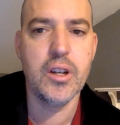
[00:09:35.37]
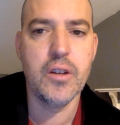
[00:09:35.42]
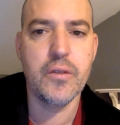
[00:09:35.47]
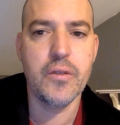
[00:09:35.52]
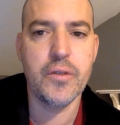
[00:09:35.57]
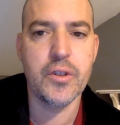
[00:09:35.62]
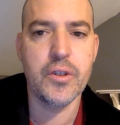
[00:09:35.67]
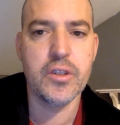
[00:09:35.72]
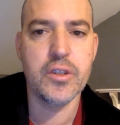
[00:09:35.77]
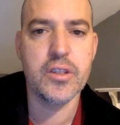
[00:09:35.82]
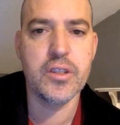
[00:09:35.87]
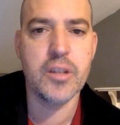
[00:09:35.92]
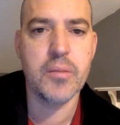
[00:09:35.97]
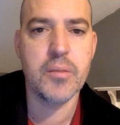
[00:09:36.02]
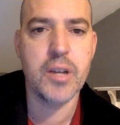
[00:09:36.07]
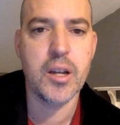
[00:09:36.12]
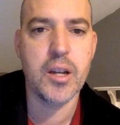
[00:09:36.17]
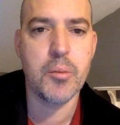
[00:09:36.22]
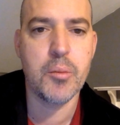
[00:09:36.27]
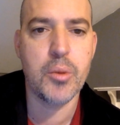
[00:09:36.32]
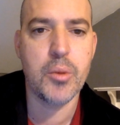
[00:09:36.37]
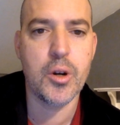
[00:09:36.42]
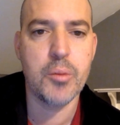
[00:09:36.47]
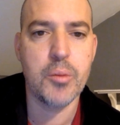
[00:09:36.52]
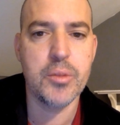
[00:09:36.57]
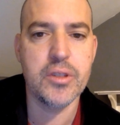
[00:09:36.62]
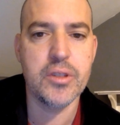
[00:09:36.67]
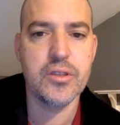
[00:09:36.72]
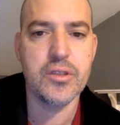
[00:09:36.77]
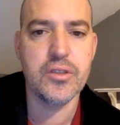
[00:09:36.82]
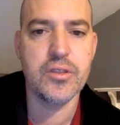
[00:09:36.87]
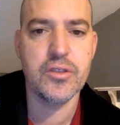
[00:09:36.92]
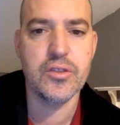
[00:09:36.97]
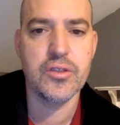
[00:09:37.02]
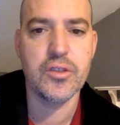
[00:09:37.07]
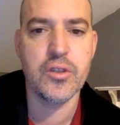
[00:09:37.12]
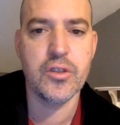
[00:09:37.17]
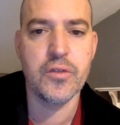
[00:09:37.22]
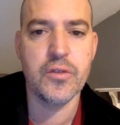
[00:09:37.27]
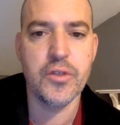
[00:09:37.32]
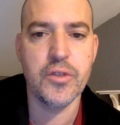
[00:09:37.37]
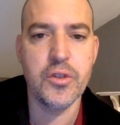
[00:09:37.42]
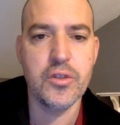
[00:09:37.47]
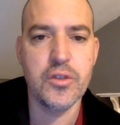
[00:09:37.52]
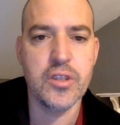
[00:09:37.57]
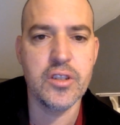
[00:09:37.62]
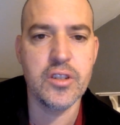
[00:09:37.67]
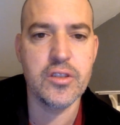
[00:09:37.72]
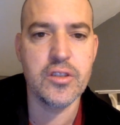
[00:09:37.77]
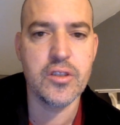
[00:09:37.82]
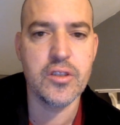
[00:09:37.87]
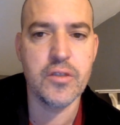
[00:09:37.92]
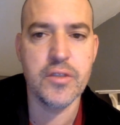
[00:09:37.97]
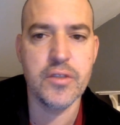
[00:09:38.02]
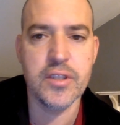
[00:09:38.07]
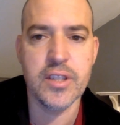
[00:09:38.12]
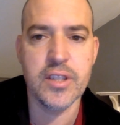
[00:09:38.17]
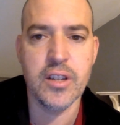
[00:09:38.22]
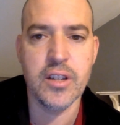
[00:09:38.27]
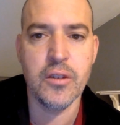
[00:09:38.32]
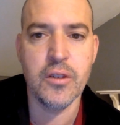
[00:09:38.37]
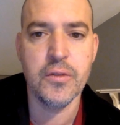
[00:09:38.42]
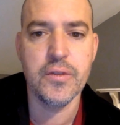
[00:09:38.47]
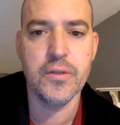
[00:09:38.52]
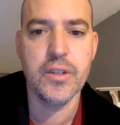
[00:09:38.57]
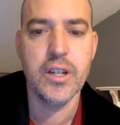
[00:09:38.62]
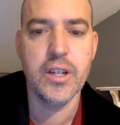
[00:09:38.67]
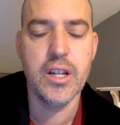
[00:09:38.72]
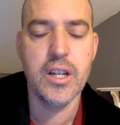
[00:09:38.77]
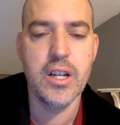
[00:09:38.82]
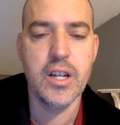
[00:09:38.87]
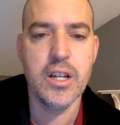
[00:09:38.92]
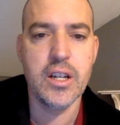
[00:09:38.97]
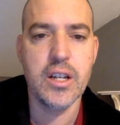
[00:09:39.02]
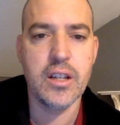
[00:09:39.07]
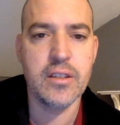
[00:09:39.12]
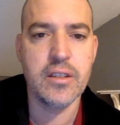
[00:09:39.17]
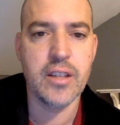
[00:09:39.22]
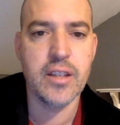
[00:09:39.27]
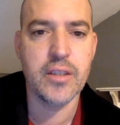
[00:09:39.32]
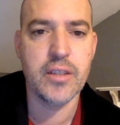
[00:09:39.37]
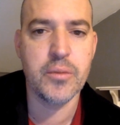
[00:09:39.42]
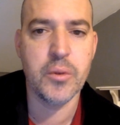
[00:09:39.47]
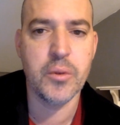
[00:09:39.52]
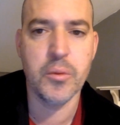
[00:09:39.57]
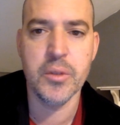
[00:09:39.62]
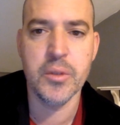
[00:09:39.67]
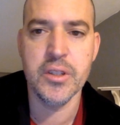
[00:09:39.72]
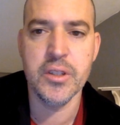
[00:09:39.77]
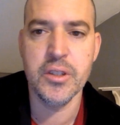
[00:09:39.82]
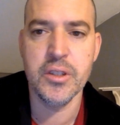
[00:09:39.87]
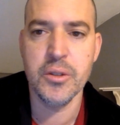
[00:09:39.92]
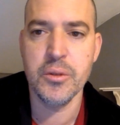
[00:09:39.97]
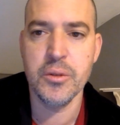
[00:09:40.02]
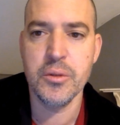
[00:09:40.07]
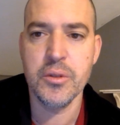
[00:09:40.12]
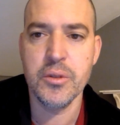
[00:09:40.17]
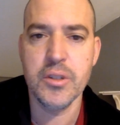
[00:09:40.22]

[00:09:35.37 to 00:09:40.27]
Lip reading: For some kind of purpose to serve, usually to serve the self, because that's what we do